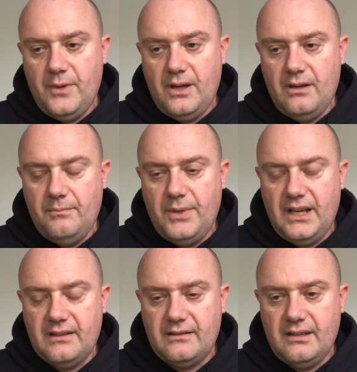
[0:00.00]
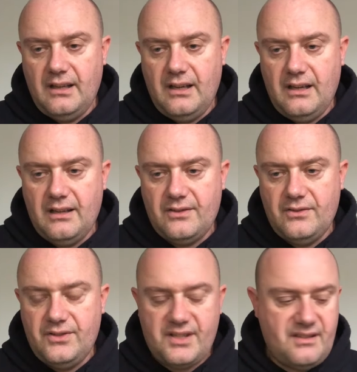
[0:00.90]
But
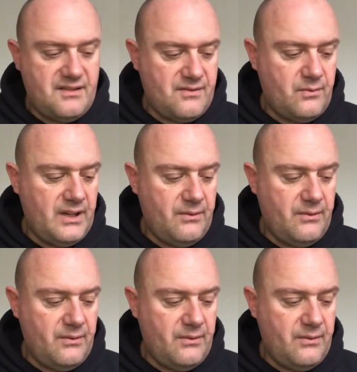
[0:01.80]
just as a really,